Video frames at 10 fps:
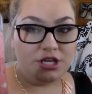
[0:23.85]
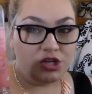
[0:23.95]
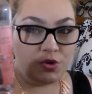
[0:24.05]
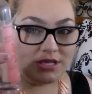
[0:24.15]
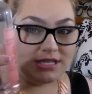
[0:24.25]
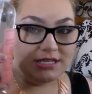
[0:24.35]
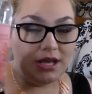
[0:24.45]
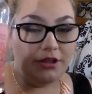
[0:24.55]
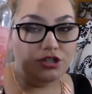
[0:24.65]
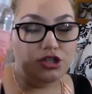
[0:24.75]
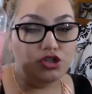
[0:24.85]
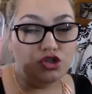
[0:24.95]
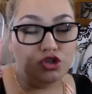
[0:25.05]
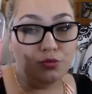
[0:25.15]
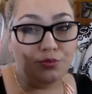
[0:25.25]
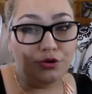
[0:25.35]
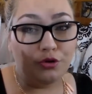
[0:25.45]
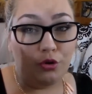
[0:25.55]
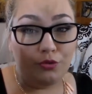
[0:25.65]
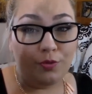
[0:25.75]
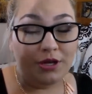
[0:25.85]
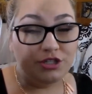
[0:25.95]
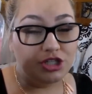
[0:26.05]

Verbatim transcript: and you guys could tell it's a super old one